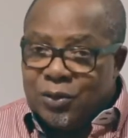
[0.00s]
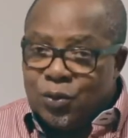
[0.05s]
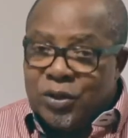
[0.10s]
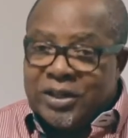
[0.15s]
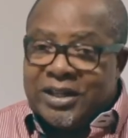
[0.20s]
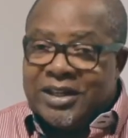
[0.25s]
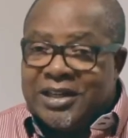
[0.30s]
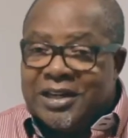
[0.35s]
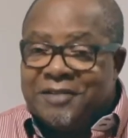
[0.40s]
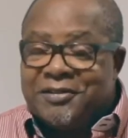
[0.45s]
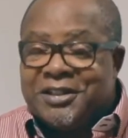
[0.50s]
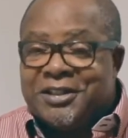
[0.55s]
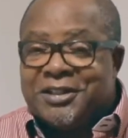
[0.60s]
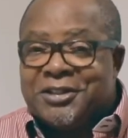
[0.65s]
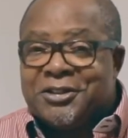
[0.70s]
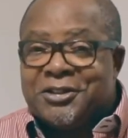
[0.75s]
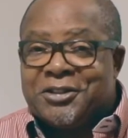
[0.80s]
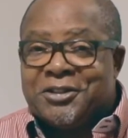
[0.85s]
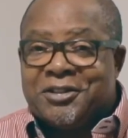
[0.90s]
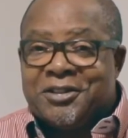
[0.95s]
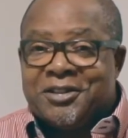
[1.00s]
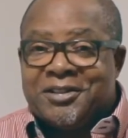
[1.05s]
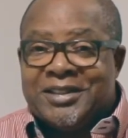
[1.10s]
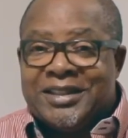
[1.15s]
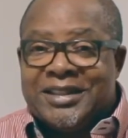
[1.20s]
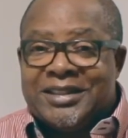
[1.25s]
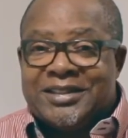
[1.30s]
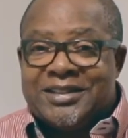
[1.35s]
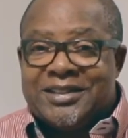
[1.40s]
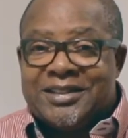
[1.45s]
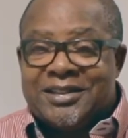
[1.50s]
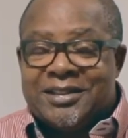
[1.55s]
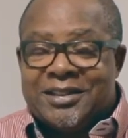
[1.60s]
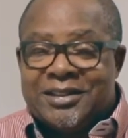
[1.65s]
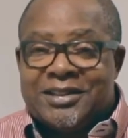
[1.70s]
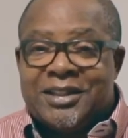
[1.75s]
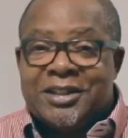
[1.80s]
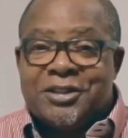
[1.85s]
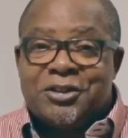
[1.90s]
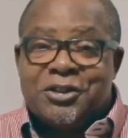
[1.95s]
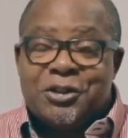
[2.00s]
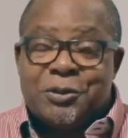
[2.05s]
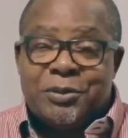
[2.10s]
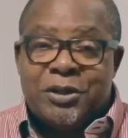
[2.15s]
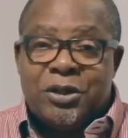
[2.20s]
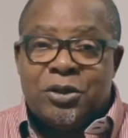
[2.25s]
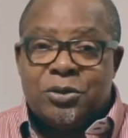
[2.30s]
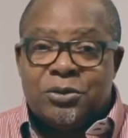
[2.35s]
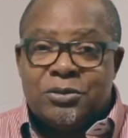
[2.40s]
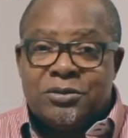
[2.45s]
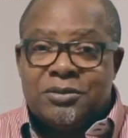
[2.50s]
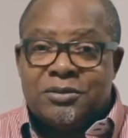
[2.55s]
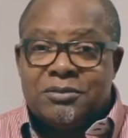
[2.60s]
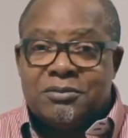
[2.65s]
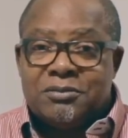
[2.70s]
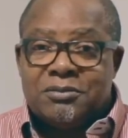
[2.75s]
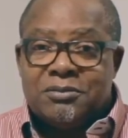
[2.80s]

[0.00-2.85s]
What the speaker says: We can have a discussion on this in the sections below.